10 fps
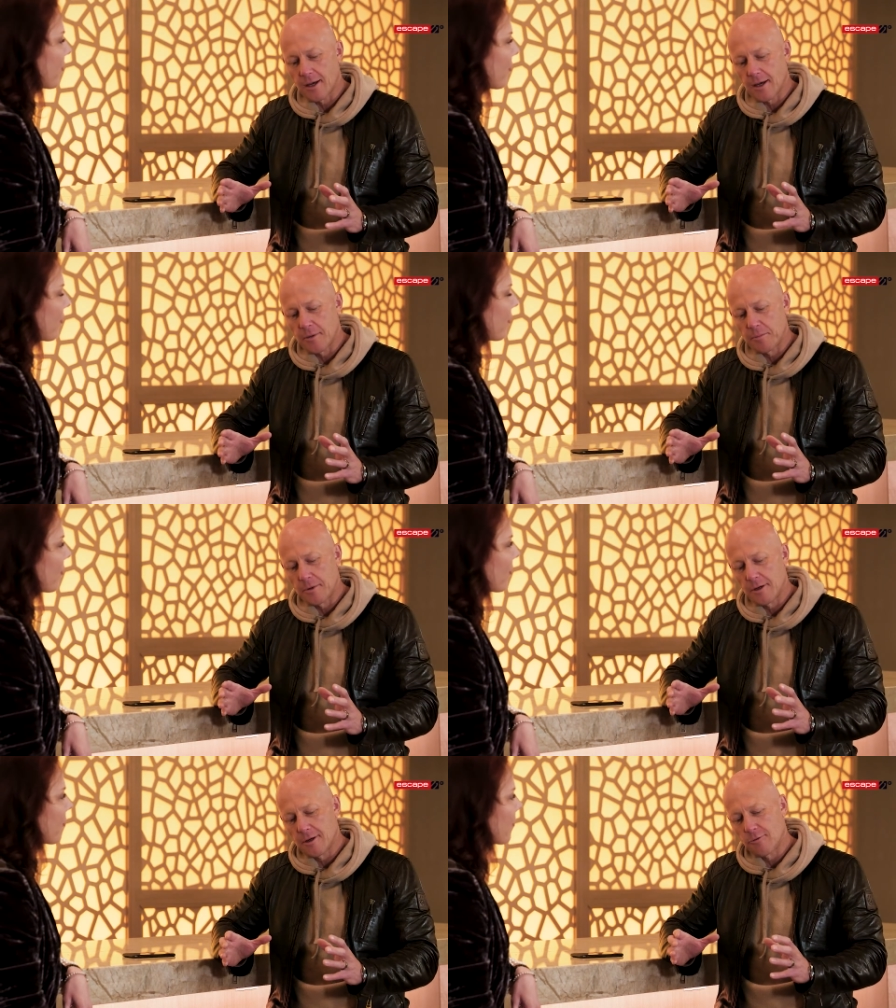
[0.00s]
um,
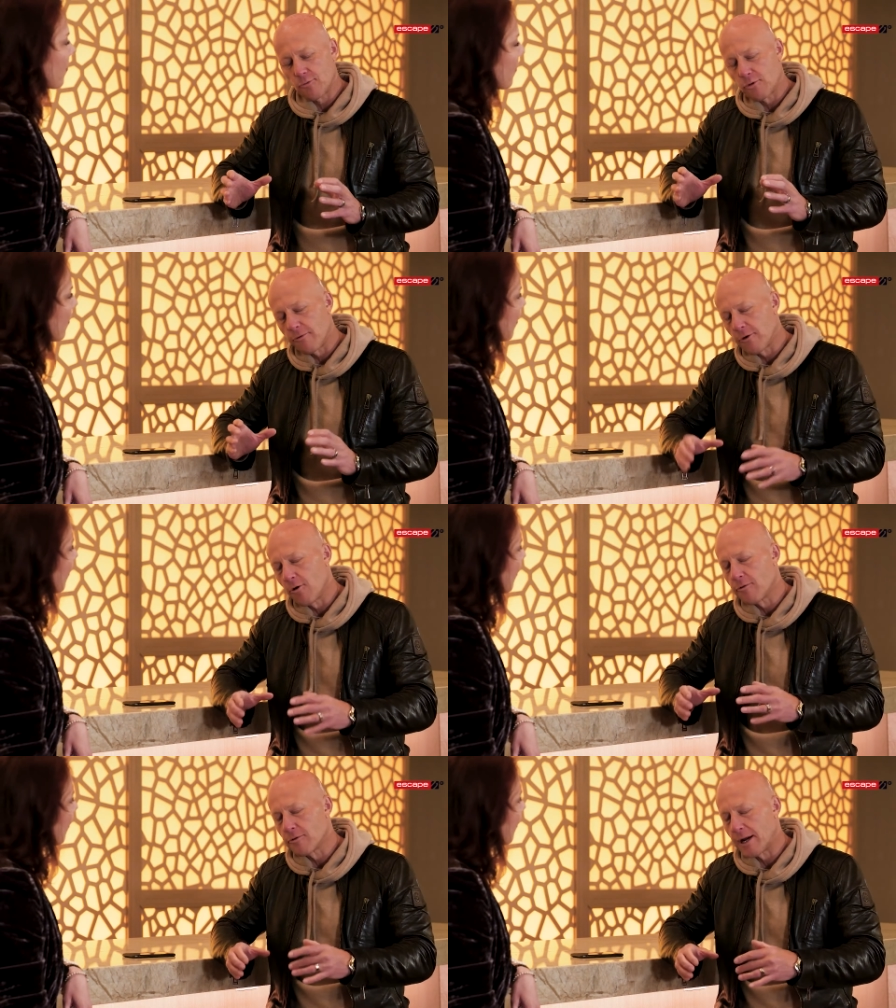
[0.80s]

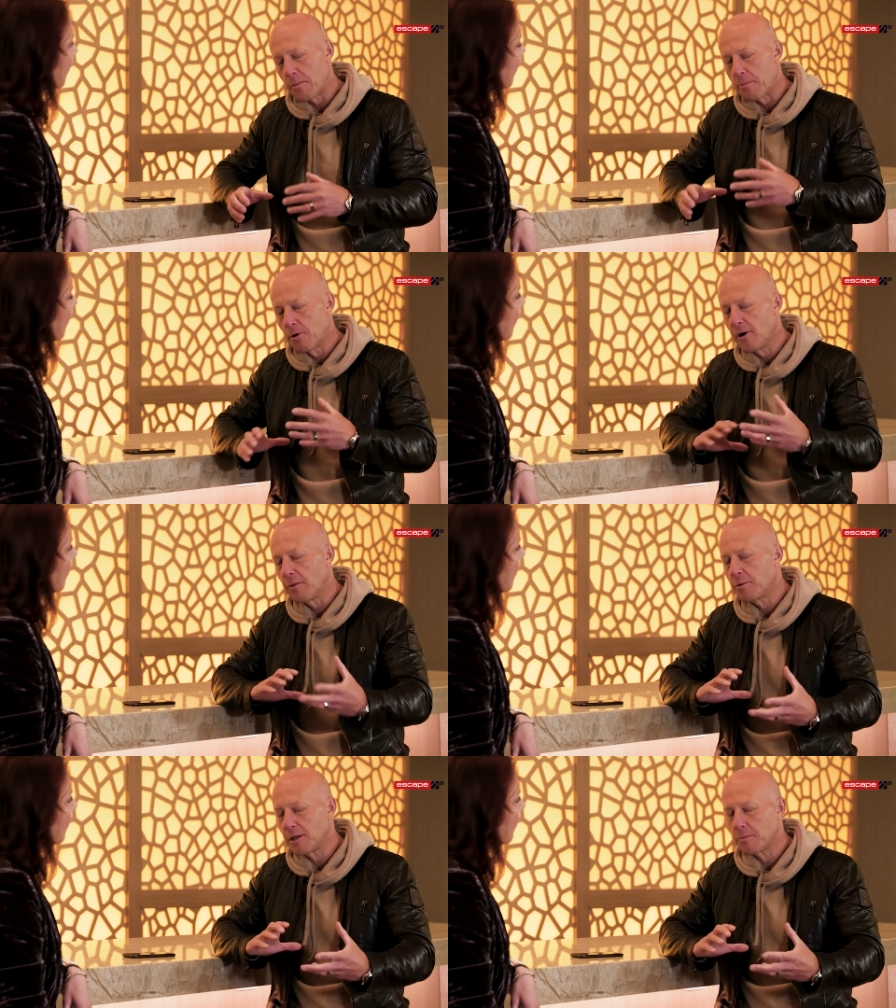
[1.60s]
revolve around
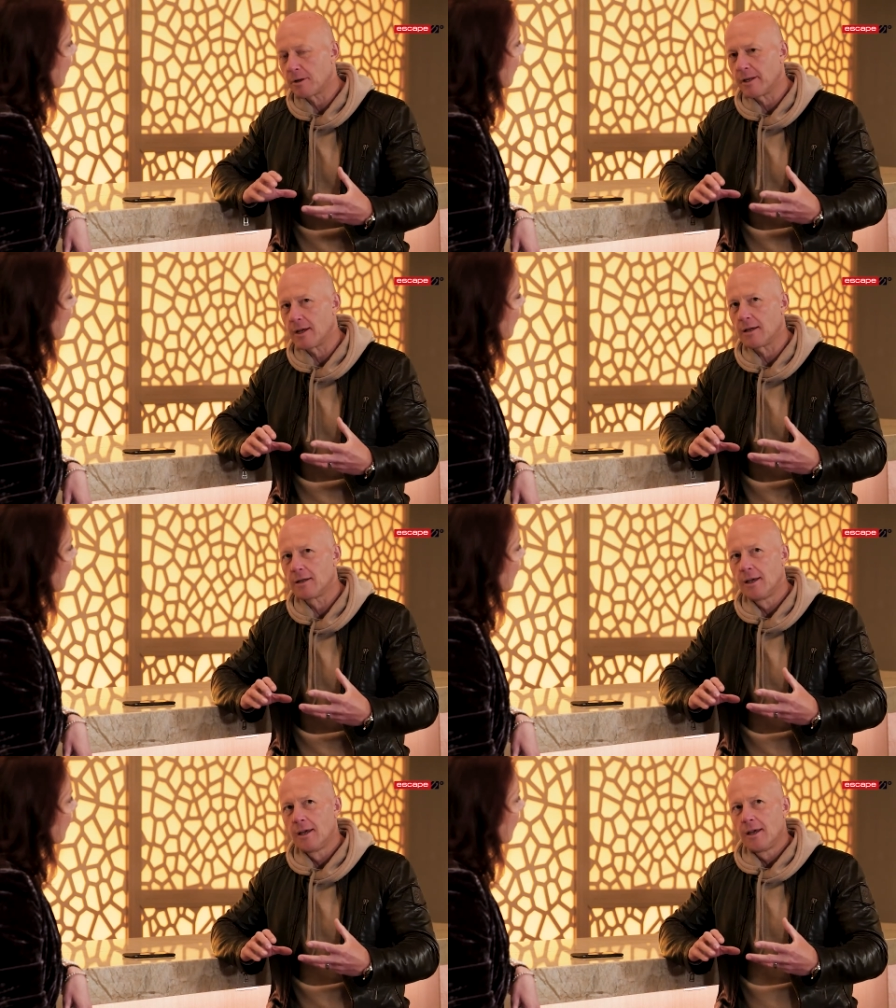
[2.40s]
putting people in a
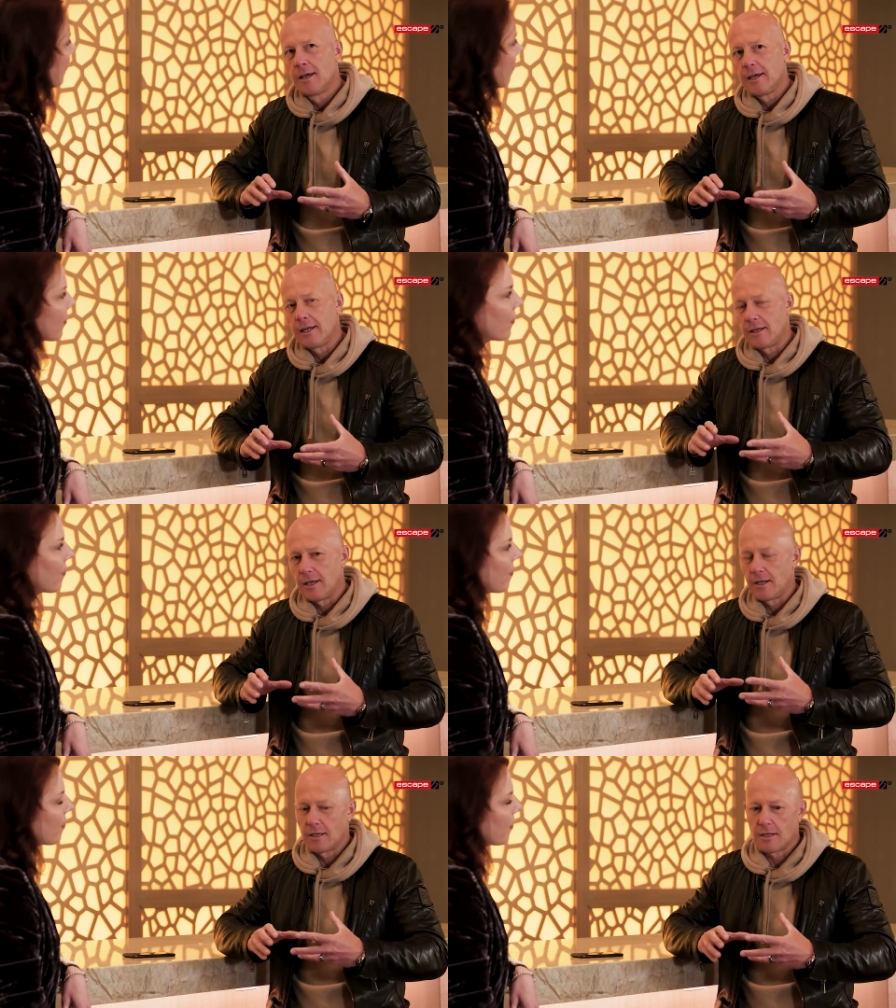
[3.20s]
in,
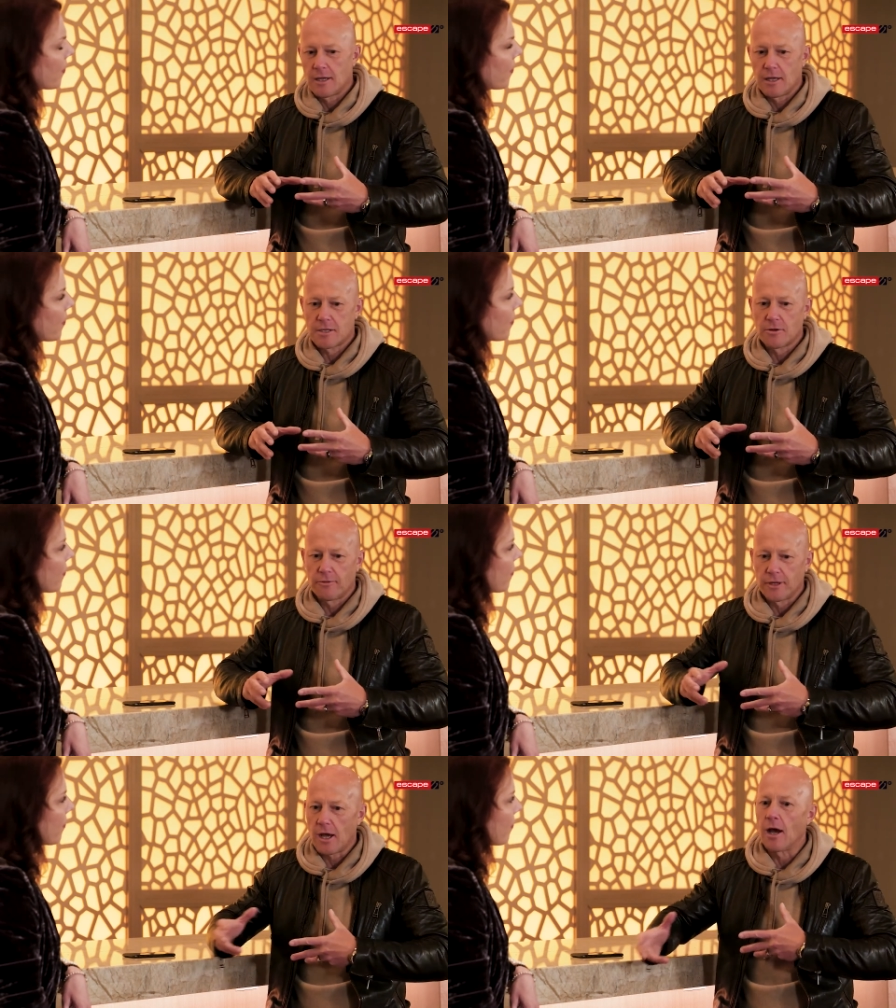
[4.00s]
in a, a sort
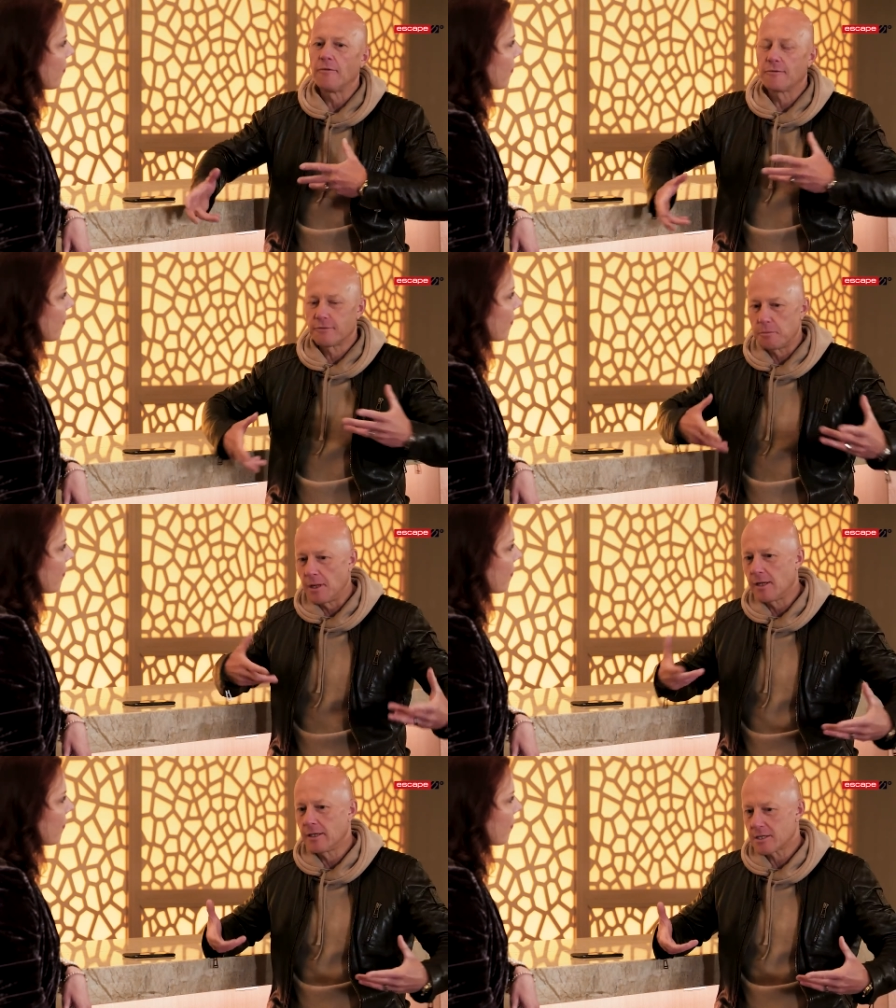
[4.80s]
of an
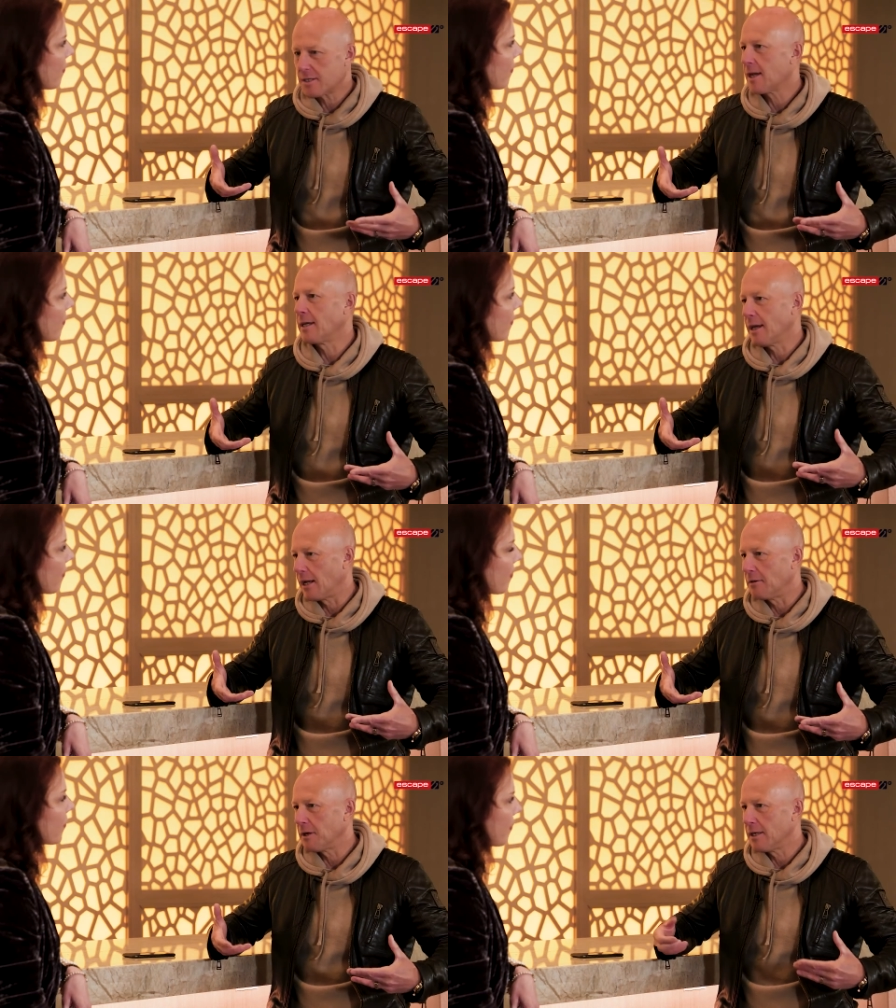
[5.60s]
unfamiliar state
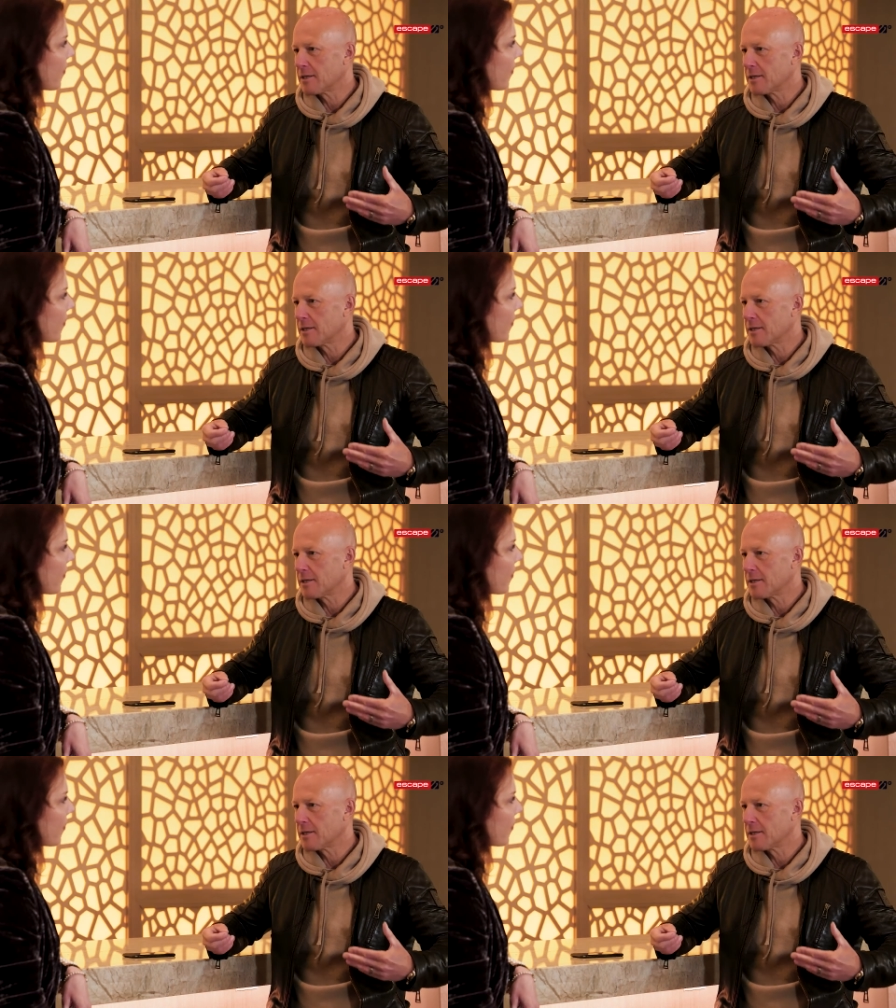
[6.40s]
anyway.